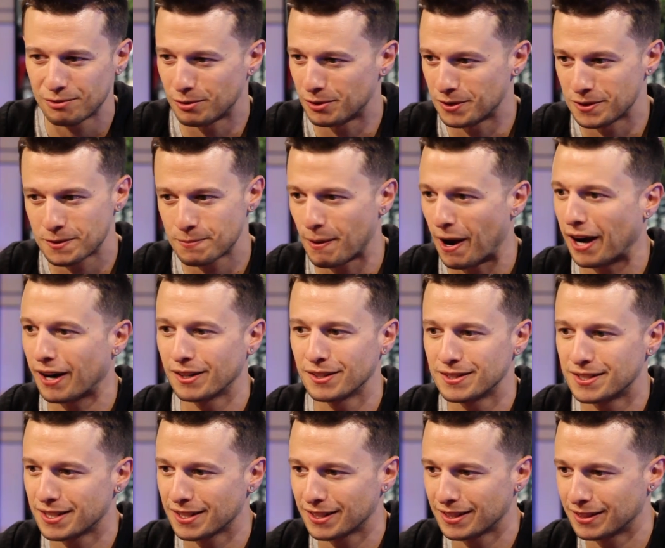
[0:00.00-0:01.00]
were inspired
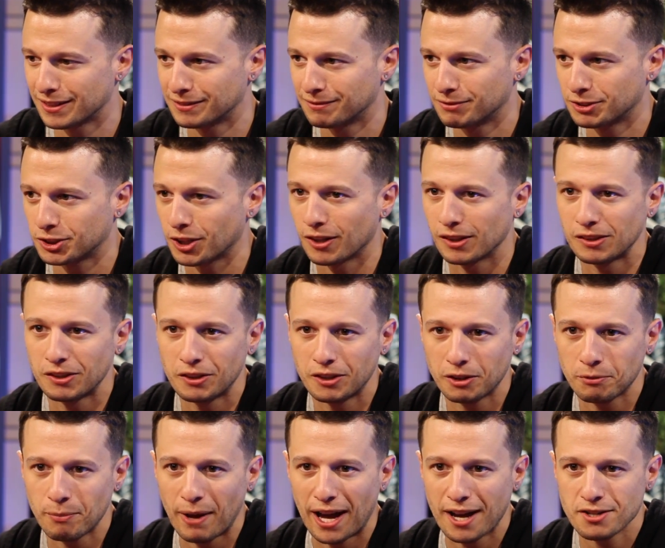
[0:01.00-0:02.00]
to start
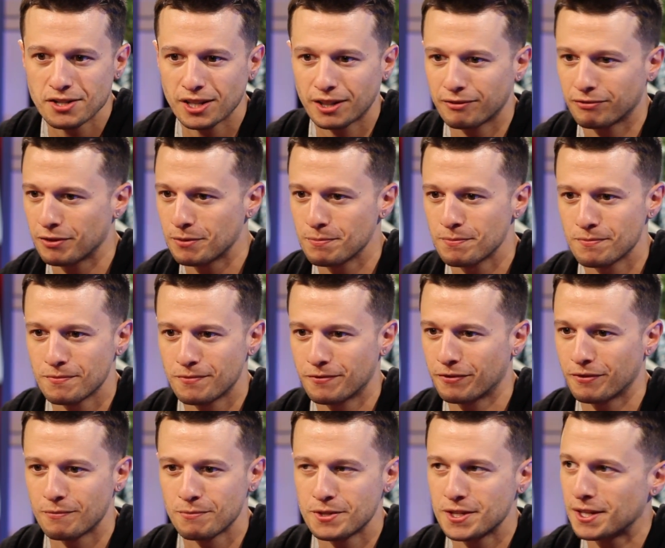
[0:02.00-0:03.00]
learning magic from,
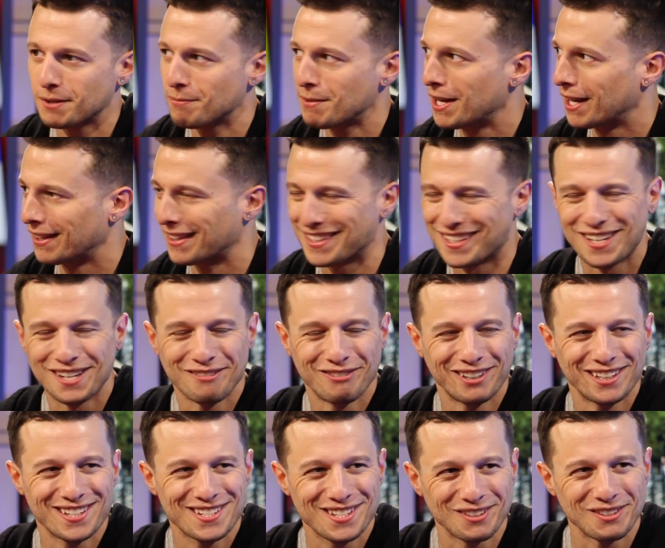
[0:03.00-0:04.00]
from seeing me on the
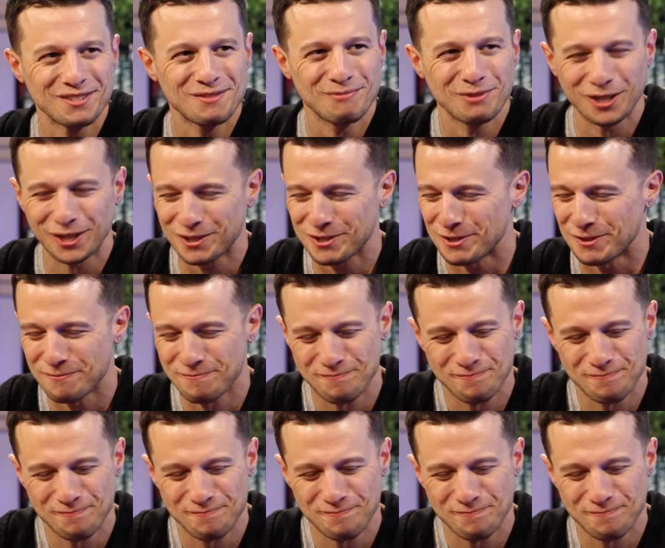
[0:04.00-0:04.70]
TV. So it was pretty cool.